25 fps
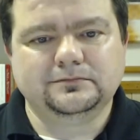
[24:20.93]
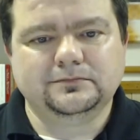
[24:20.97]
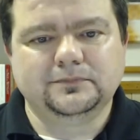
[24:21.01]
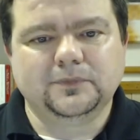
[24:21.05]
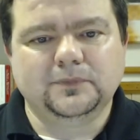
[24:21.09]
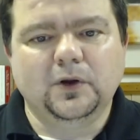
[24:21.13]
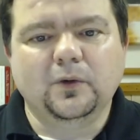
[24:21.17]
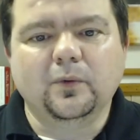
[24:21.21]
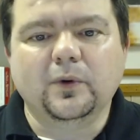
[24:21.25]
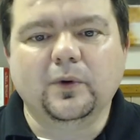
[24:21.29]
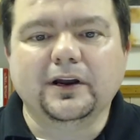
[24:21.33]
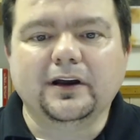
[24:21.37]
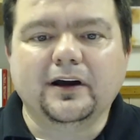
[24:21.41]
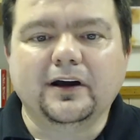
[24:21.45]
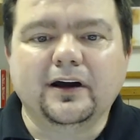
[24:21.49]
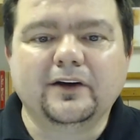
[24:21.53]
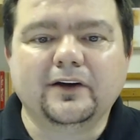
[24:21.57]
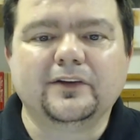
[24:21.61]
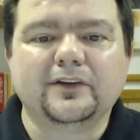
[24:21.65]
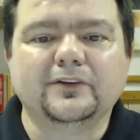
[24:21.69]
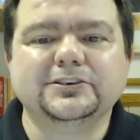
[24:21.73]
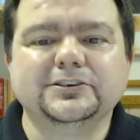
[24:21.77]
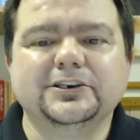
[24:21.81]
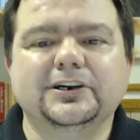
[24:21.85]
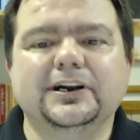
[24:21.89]
When
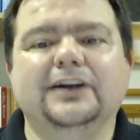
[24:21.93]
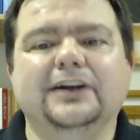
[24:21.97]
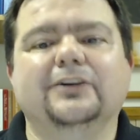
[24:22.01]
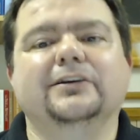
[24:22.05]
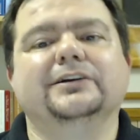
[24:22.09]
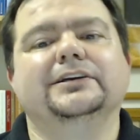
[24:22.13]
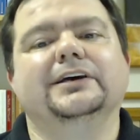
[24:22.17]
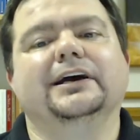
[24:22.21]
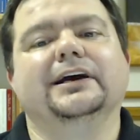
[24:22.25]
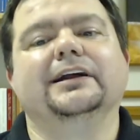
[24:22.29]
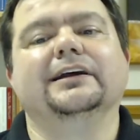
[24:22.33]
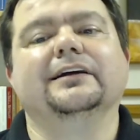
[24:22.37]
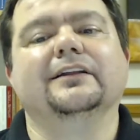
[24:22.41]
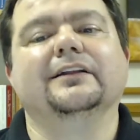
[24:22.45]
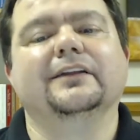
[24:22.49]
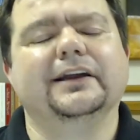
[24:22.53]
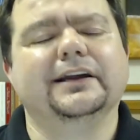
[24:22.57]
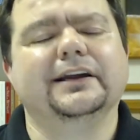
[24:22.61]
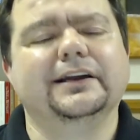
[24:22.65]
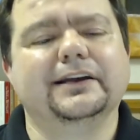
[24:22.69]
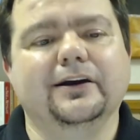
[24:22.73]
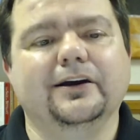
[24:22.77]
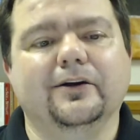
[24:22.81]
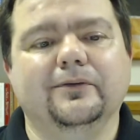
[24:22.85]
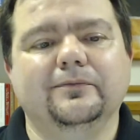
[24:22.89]
others are irritating, let
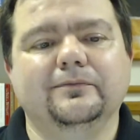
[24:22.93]
it go.